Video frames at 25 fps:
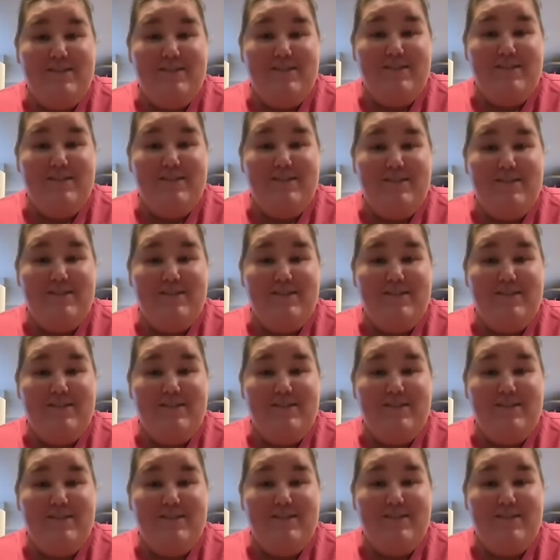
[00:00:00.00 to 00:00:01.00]

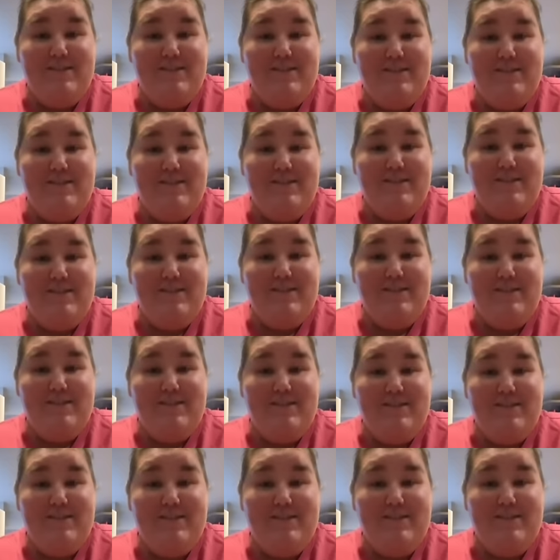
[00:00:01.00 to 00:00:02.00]

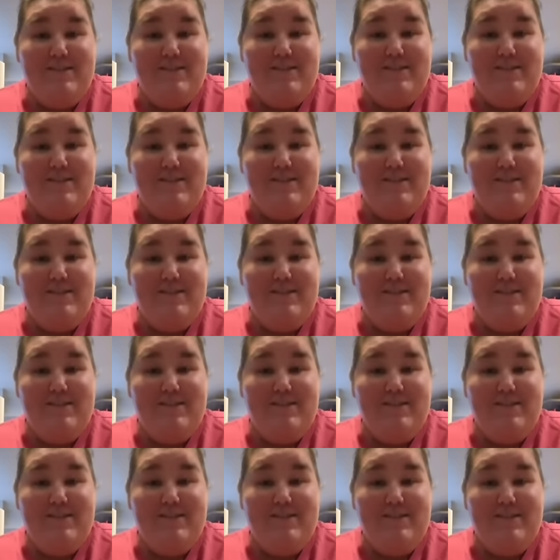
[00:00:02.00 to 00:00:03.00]

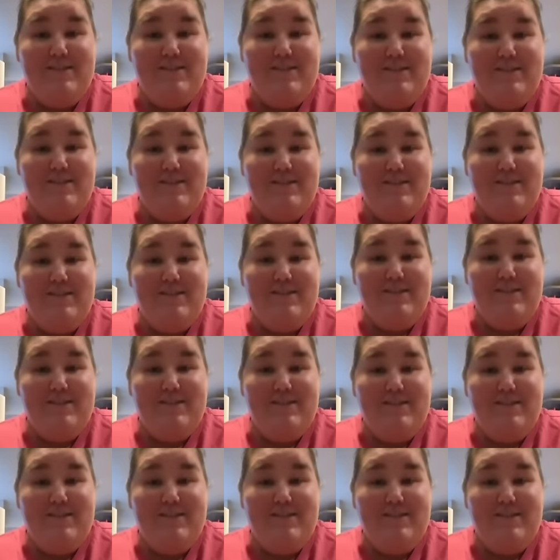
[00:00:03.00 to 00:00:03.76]
[no speech]